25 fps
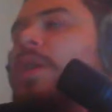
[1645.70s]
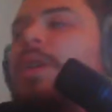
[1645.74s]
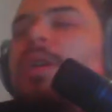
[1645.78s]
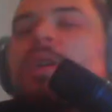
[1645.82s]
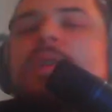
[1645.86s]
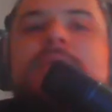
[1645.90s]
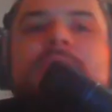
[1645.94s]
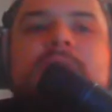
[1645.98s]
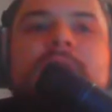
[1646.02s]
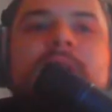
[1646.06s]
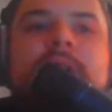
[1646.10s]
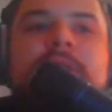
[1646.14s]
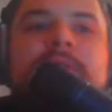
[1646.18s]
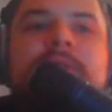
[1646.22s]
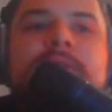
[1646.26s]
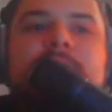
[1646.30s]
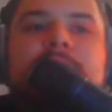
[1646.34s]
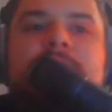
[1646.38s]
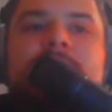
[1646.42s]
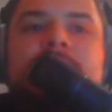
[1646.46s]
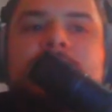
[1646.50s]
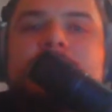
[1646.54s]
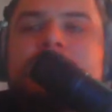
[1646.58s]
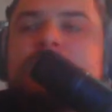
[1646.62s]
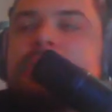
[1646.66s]
If you like
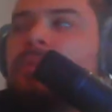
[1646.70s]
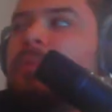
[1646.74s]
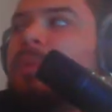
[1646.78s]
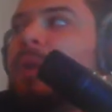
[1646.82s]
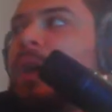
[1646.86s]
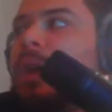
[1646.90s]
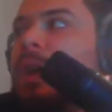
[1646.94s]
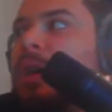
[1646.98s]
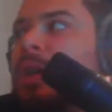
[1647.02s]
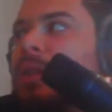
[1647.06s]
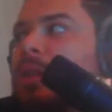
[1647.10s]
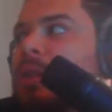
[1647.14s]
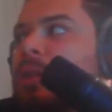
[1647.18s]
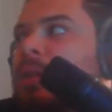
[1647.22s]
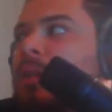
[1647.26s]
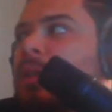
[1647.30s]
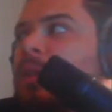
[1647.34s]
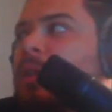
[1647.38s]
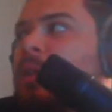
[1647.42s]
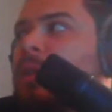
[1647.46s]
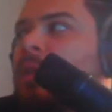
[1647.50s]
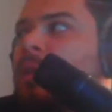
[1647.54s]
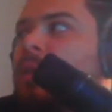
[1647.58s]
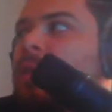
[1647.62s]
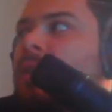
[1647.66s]
physics or math,
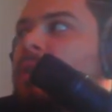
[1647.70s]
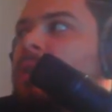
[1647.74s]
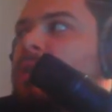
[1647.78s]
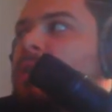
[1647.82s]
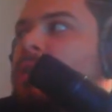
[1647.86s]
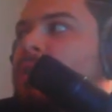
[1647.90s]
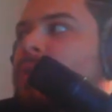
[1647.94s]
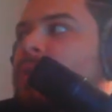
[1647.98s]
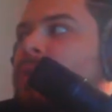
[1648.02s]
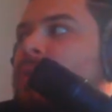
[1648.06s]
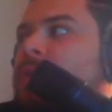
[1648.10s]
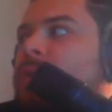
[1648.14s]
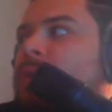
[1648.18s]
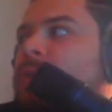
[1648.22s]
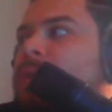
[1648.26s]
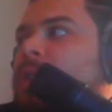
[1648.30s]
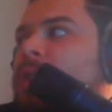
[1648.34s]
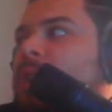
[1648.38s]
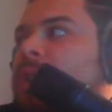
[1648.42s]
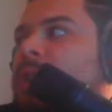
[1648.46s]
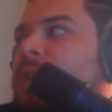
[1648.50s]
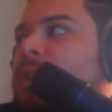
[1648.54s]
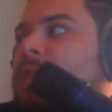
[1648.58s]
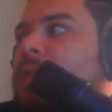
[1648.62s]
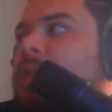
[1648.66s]
On the Shoulders of
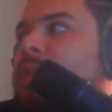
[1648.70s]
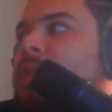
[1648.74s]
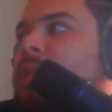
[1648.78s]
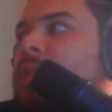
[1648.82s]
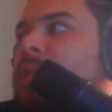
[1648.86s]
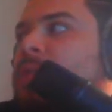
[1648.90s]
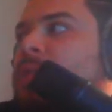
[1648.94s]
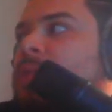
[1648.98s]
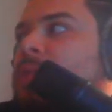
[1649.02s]
Giants